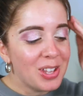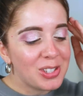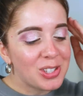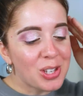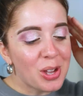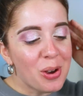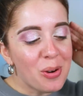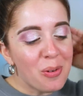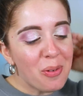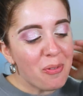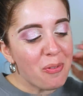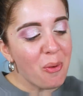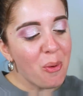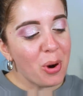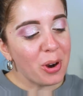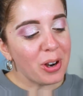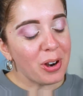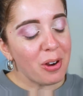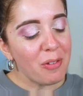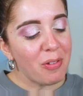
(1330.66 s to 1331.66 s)
So
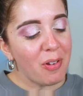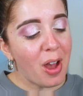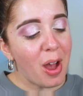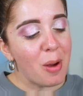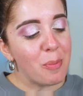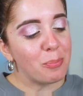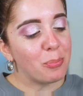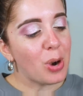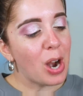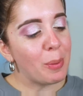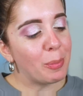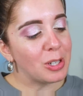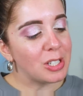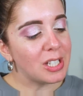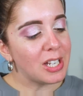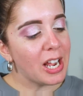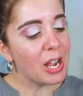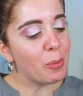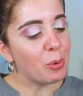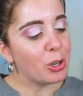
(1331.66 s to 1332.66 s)
for um, primer
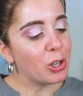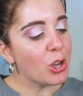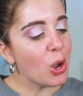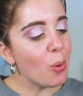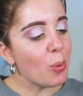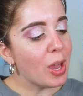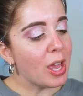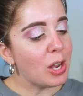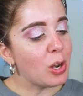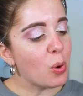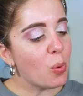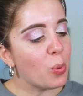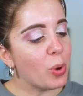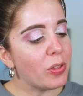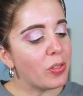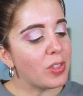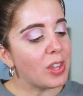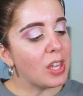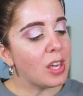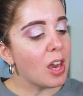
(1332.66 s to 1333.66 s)
today, we're going to go in
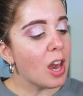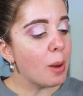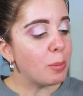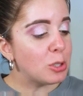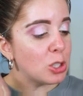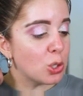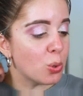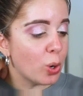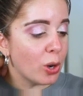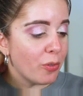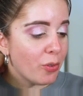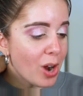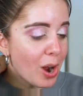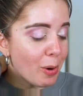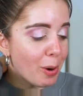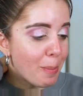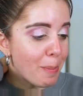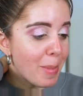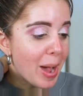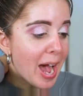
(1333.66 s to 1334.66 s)
with the up to 24
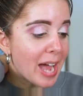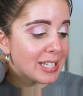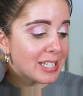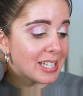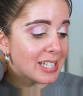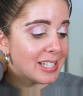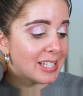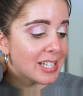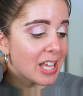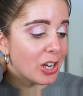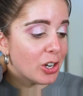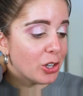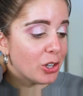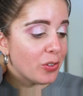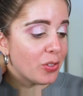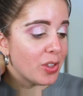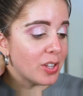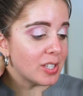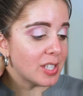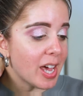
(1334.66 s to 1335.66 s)
hour matte
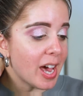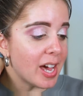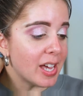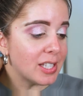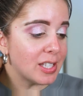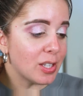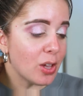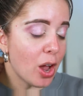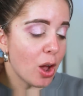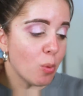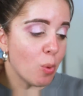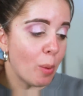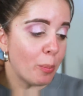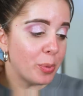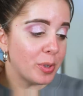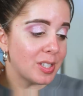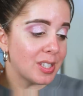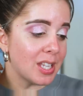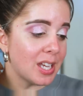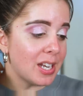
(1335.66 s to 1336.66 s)
setter. This has a
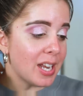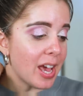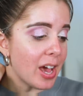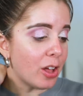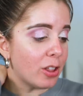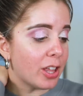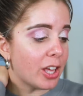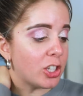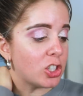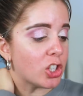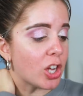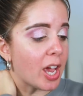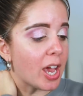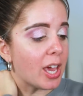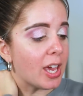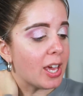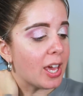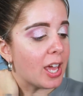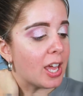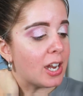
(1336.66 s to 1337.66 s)
1%
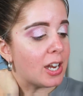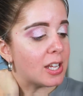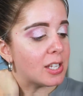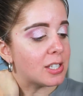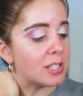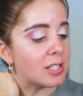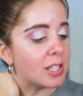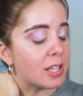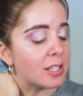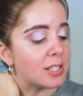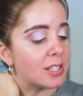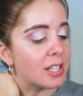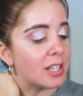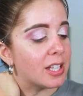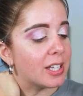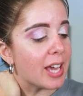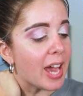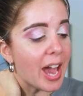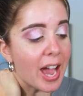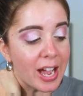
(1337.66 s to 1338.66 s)
LHA and
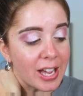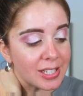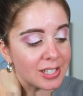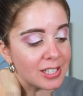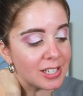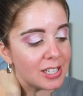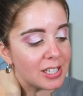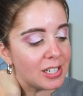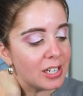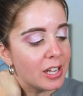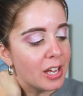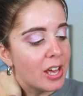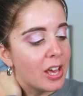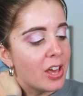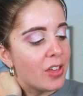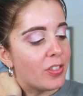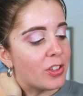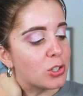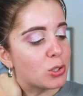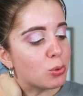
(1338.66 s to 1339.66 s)
salicylic acid.
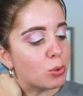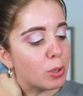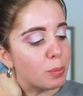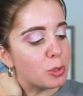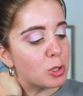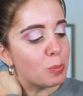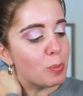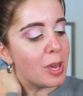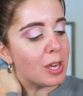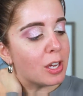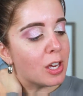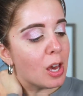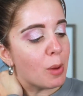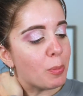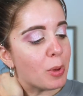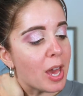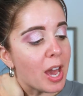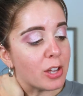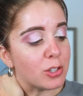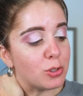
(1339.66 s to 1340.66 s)
This grips
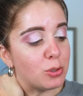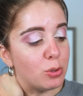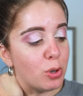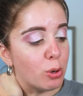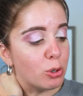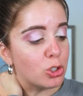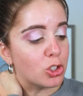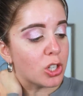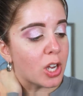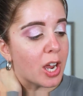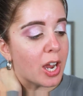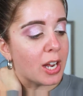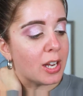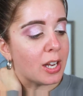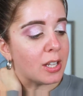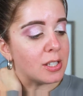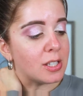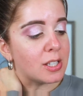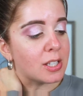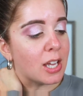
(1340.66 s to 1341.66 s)
makeup, has no shine,
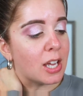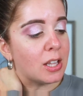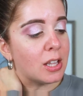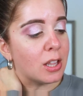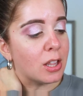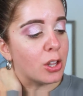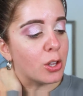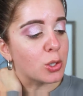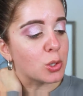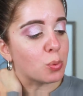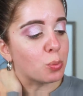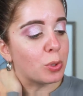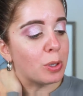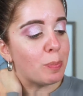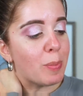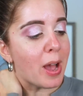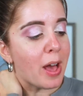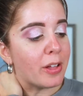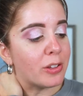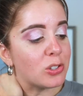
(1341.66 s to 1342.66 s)
and skin looks
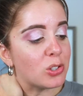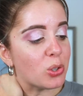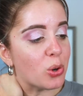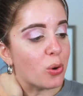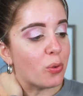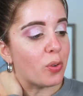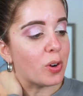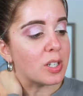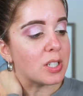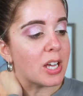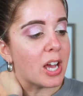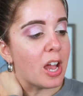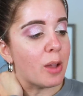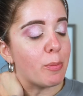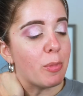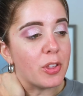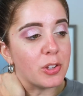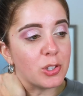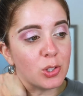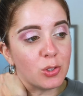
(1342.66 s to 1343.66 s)
rebalanced over
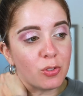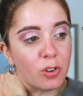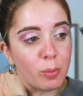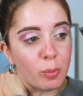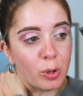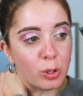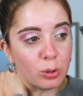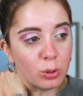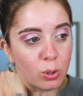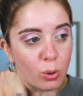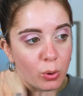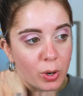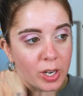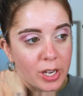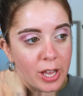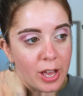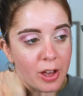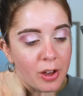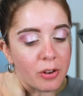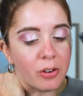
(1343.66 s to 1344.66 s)
time. This is from
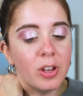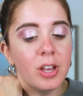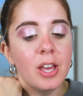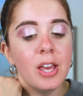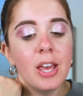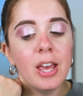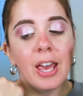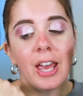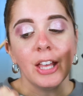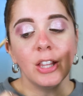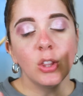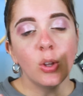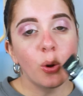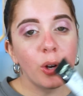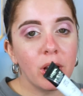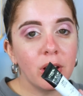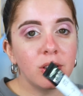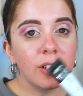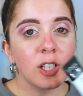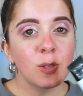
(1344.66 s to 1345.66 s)
L'Oreal. And
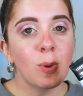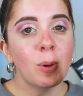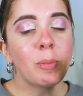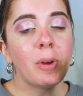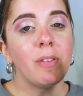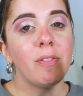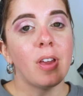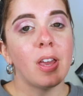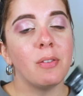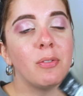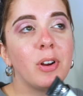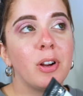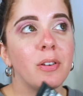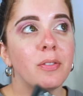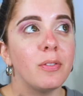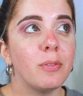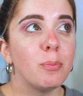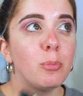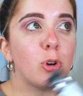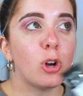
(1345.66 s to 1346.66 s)
L'Oreal does make my
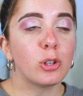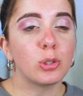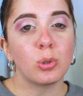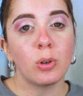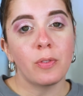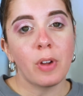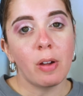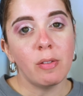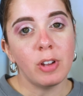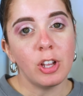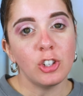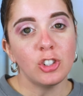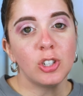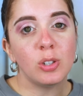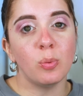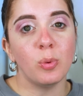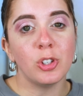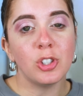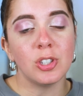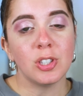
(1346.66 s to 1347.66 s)
favorite drugstore
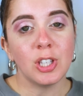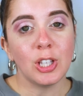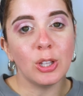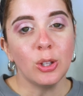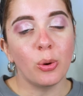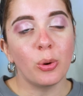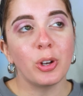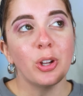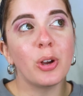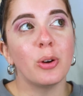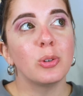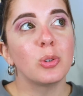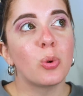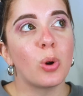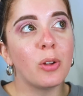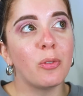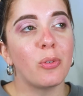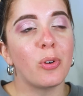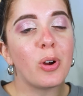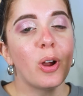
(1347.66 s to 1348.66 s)
foundation, which is the L'Oreal
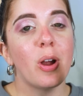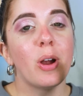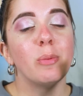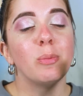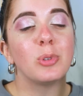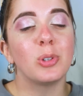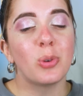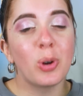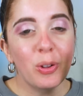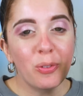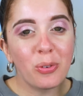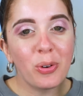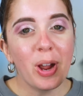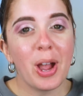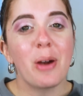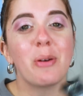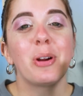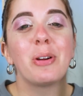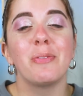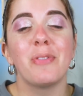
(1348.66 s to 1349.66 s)
24, um, 24
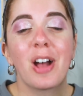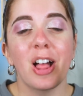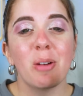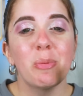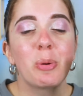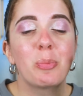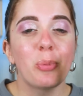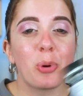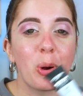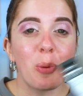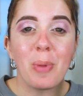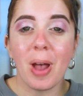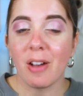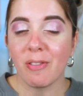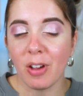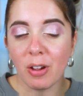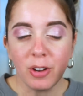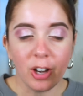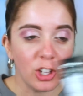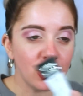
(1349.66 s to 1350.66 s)
hour infallible pro
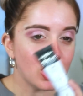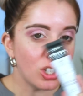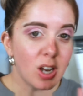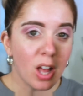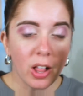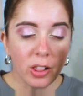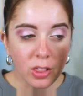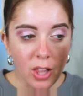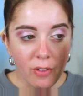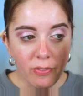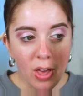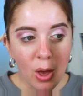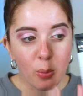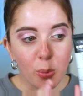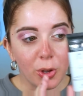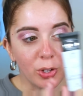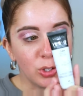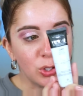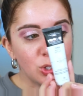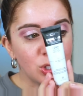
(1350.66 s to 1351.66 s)
matte foundation. I love that
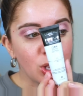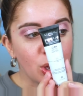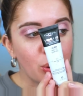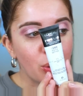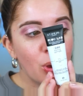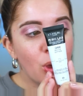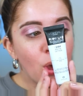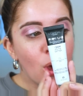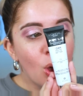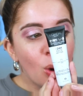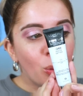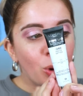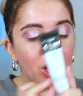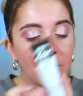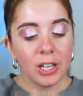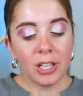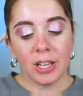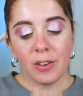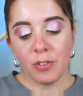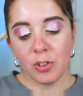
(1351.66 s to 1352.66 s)
one. So we're
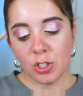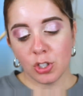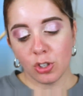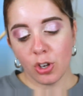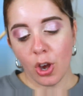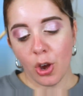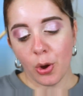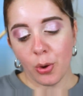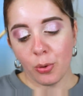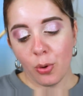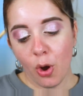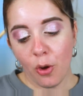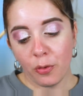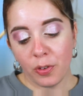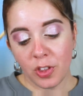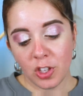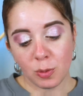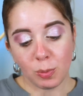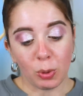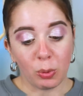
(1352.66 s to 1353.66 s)
going to give this a go.
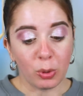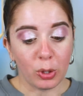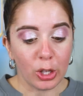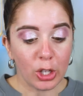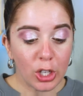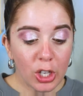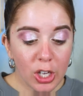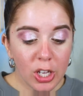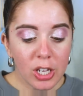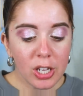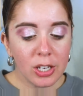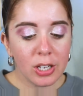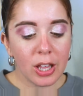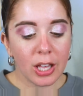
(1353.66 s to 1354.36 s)
Hopefully this will be really good.